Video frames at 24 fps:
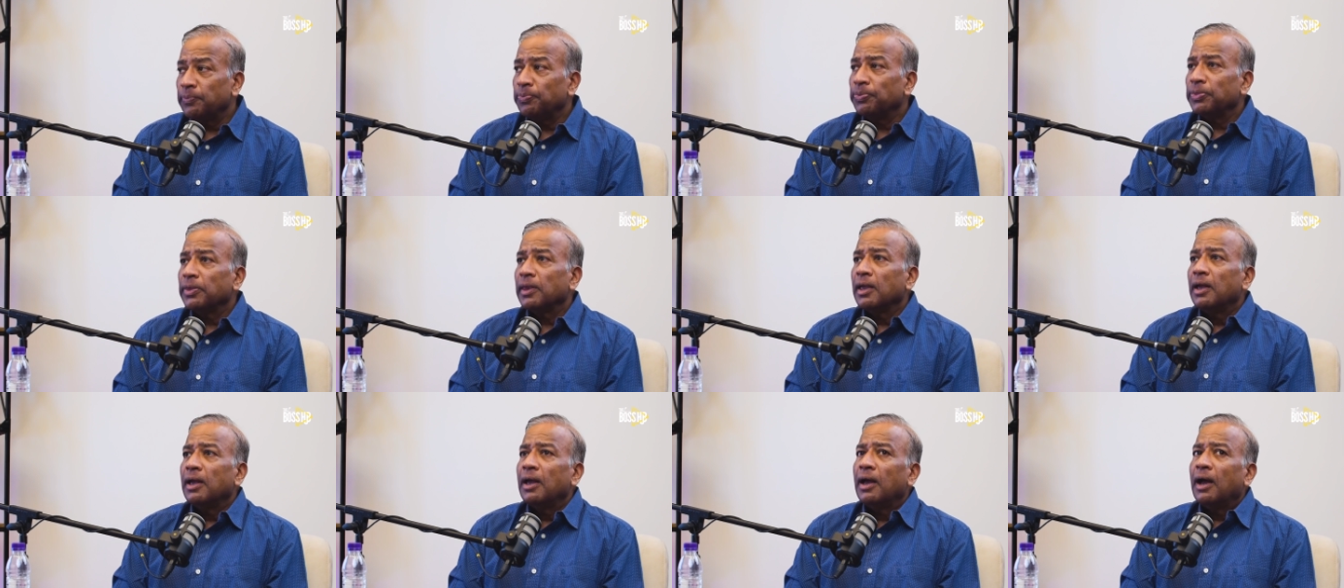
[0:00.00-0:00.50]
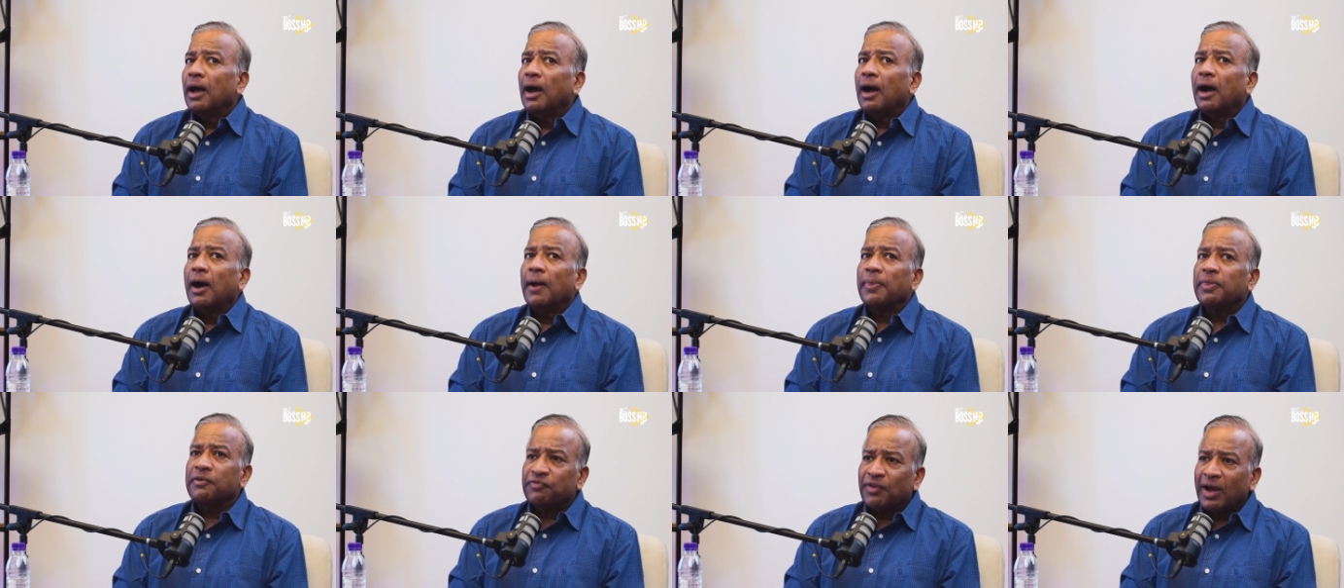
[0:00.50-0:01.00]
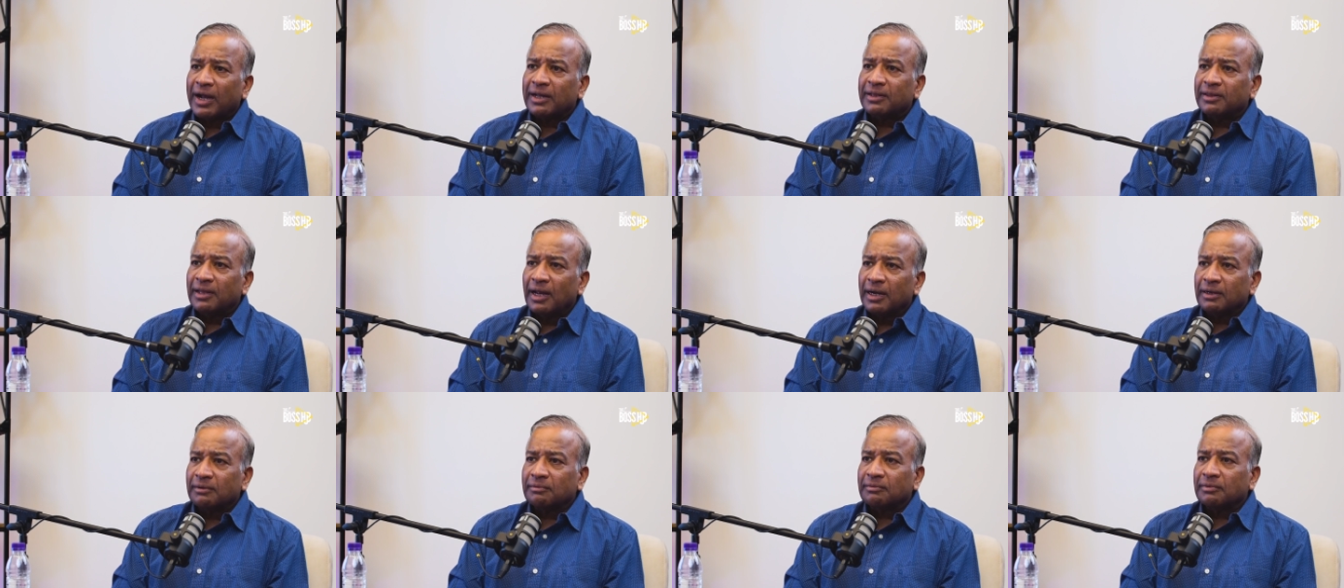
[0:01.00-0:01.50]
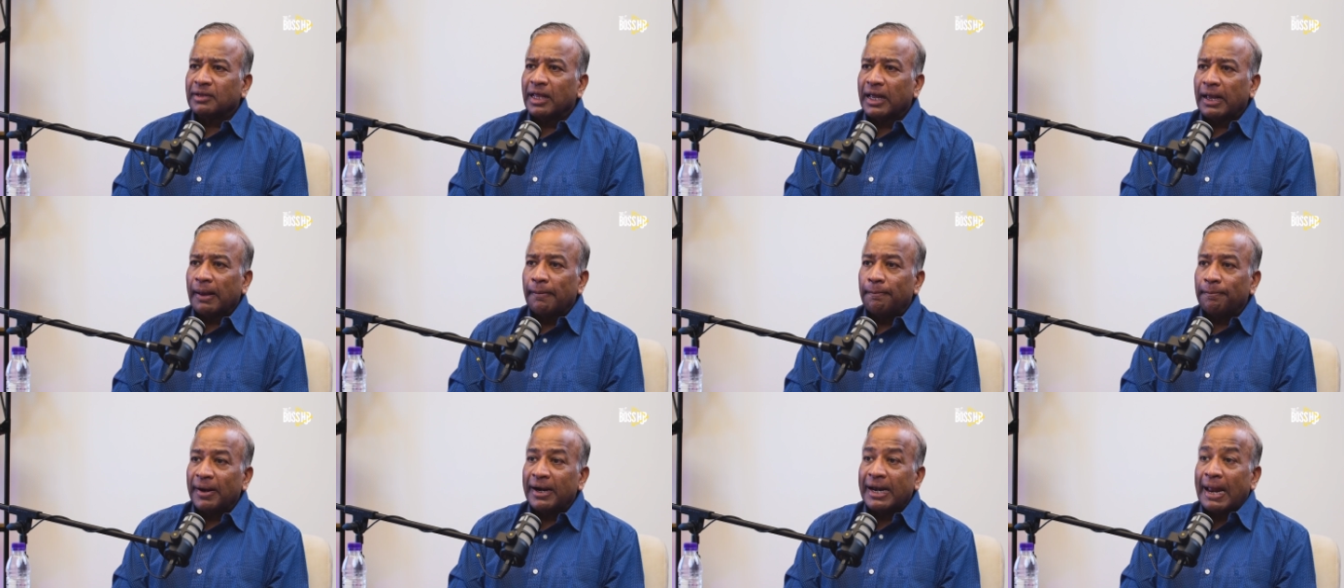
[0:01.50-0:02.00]
Mm. Uh, the fact that they
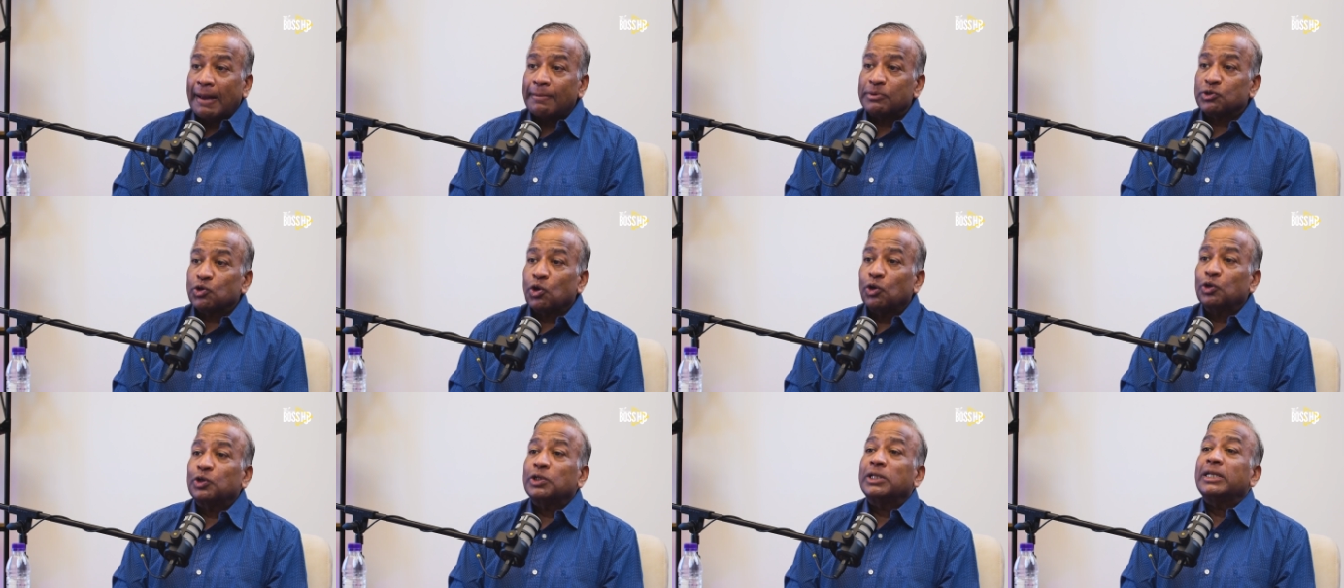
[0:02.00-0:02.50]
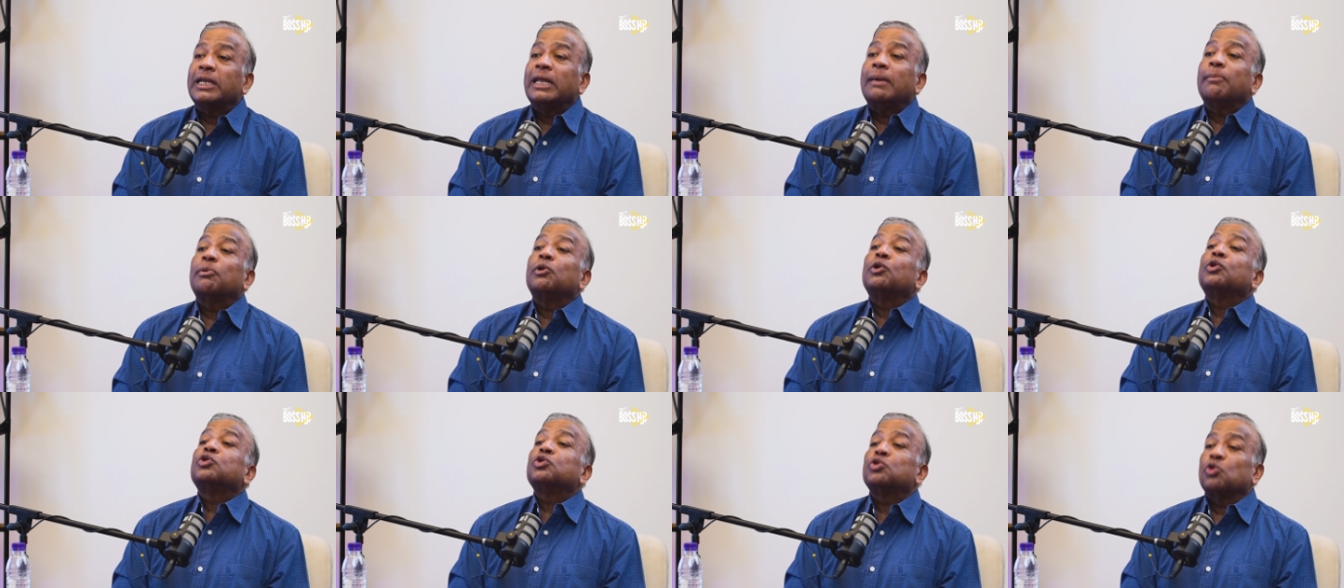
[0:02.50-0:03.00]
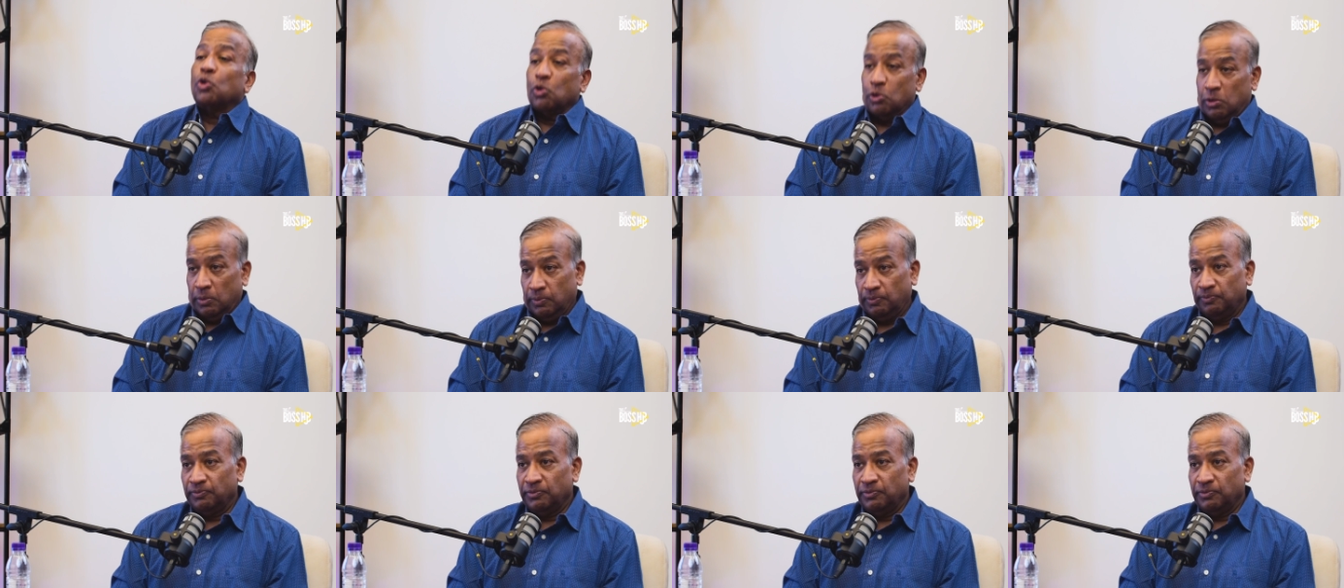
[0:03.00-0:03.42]
compared Amazon to the neighborhood store.